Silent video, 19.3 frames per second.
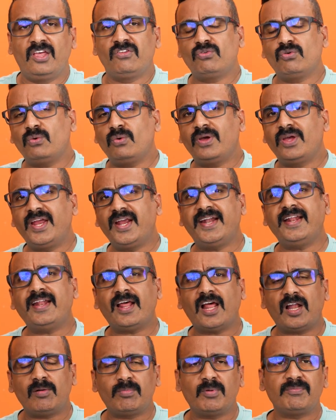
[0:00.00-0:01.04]
So
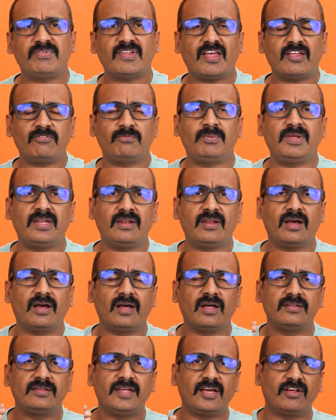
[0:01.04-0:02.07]
hidden albums has been
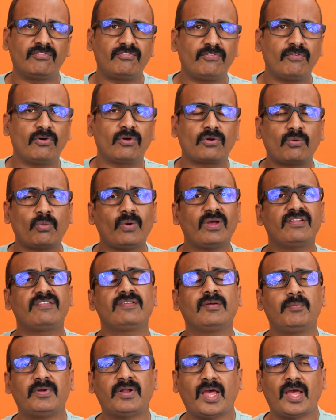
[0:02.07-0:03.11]
uh, there for quite
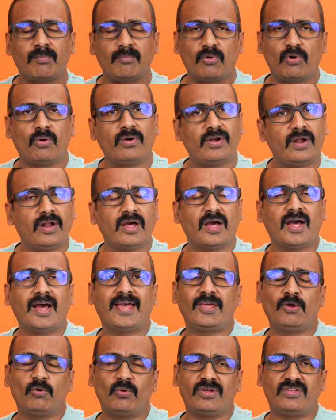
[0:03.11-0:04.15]
some time on uh,
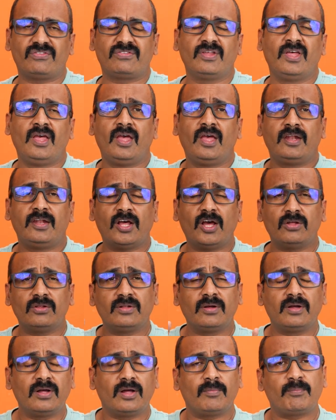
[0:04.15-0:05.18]
iOS. Now
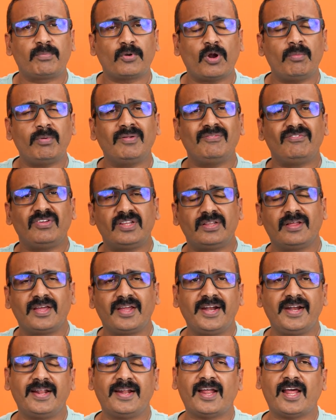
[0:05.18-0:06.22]
the problem with the
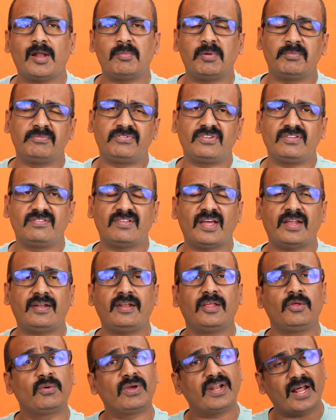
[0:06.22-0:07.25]
hidden albums is
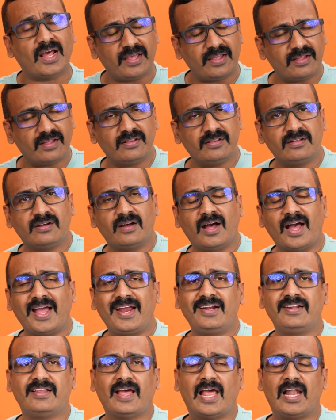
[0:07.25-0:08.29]
that you can either
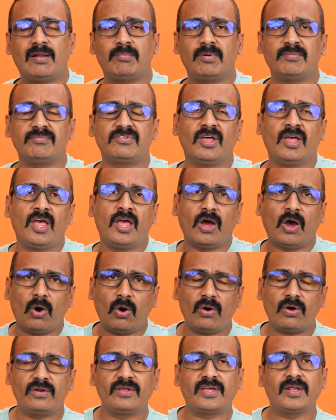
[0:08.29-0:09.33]
hide the albums
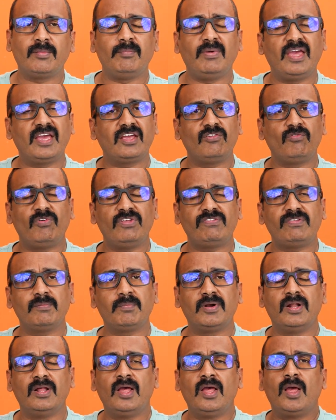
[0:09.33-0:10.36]
or you can make it
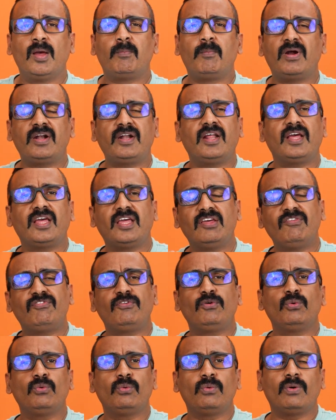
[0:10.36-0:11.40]
visible. But if
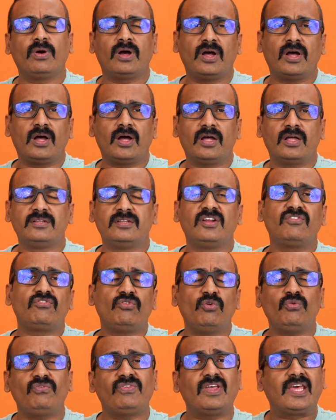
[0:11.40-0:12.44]
you uh, there is
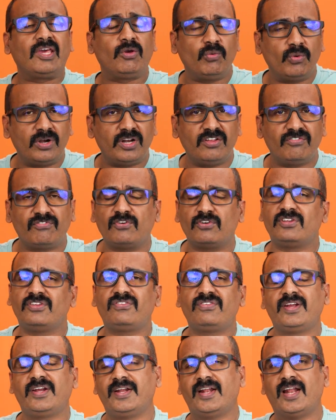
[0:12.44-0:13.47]
no security for
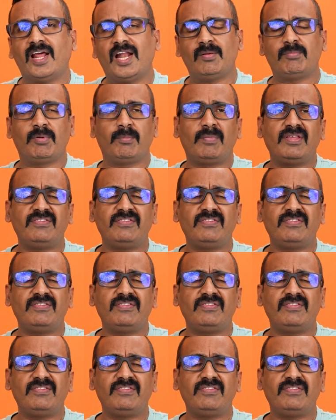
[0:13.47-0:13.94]
this hidden album.